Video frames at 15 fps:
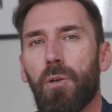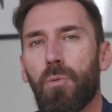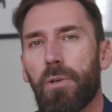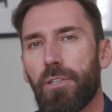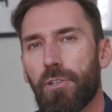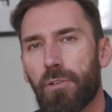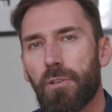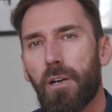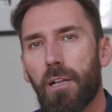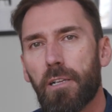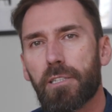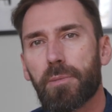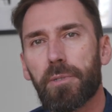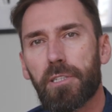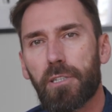When your
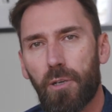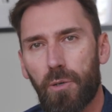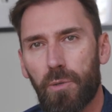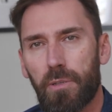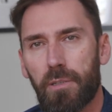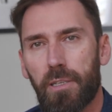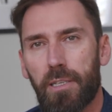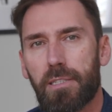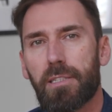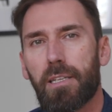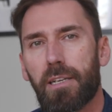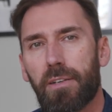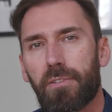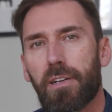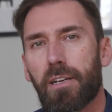ultimate goal is
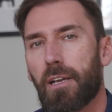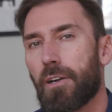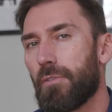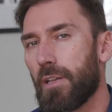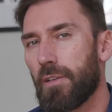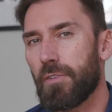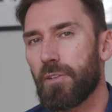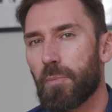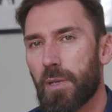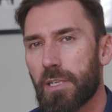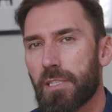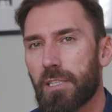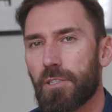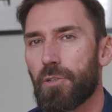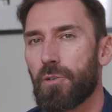delivering a relevant
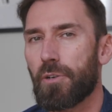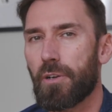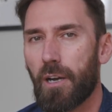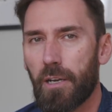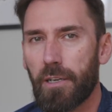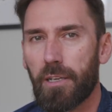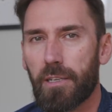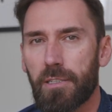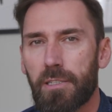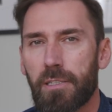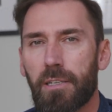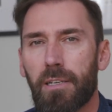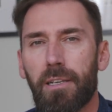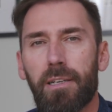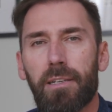message to your
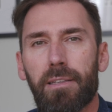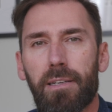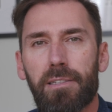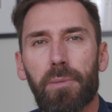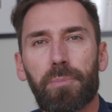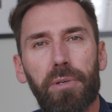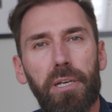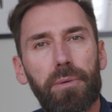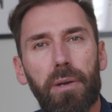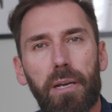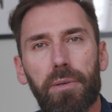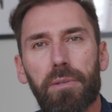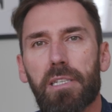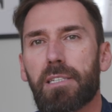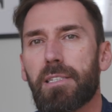audience, there's a
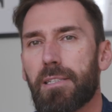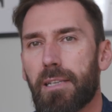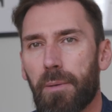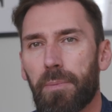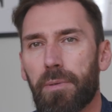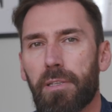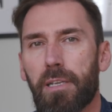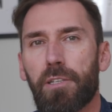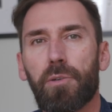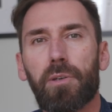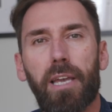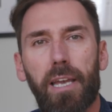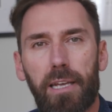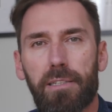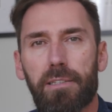prerequisite step that you
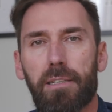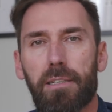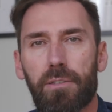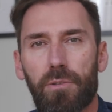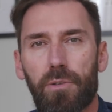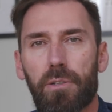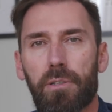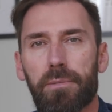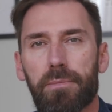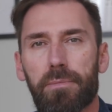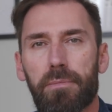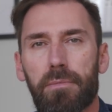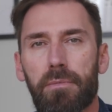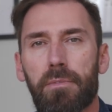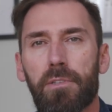can't ignore.
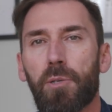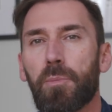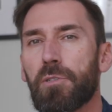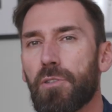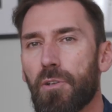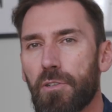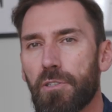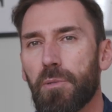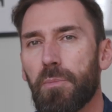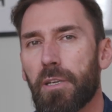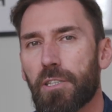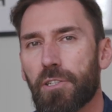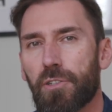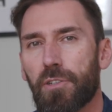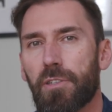You must also
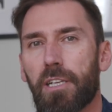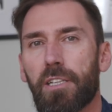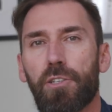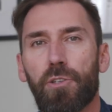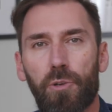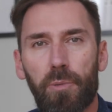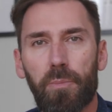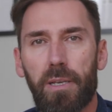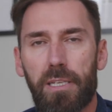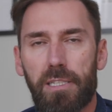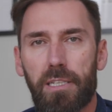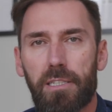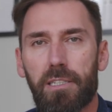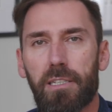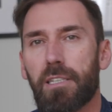make sure that your
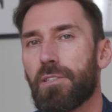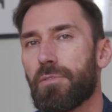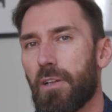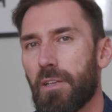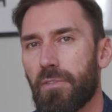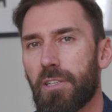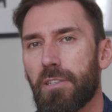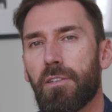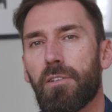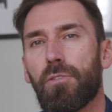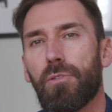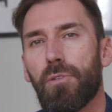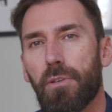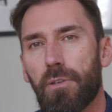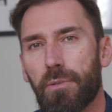message is relevant
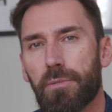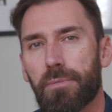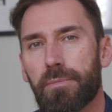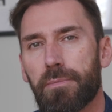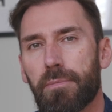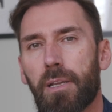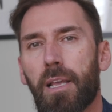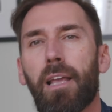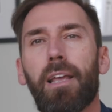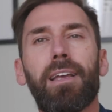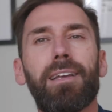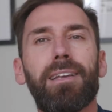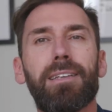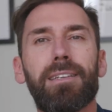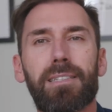to you.
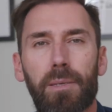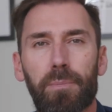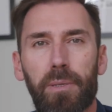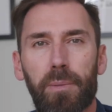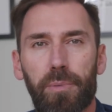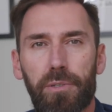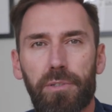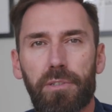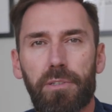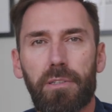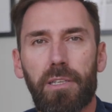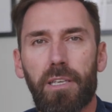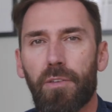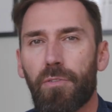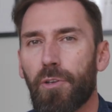Simply put,
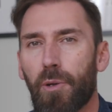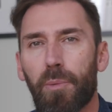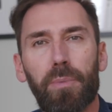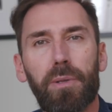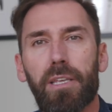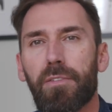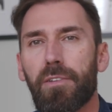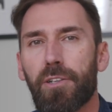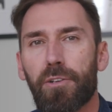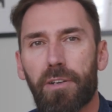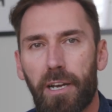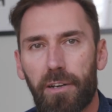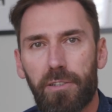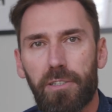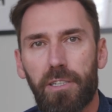if you don't believe in your
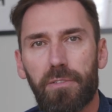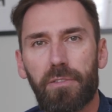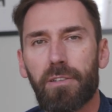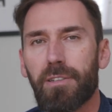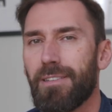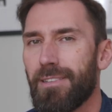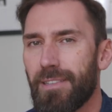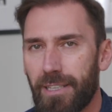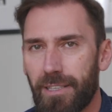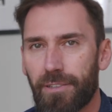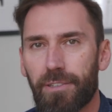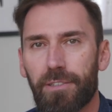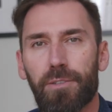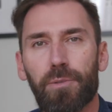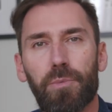narrative,
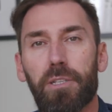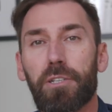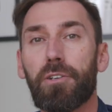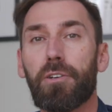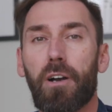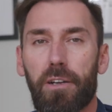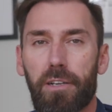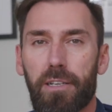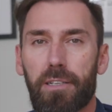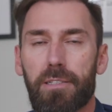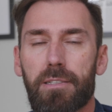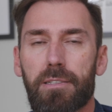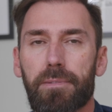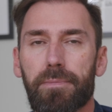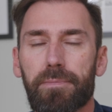neither will your
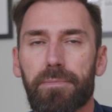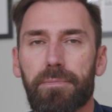audience.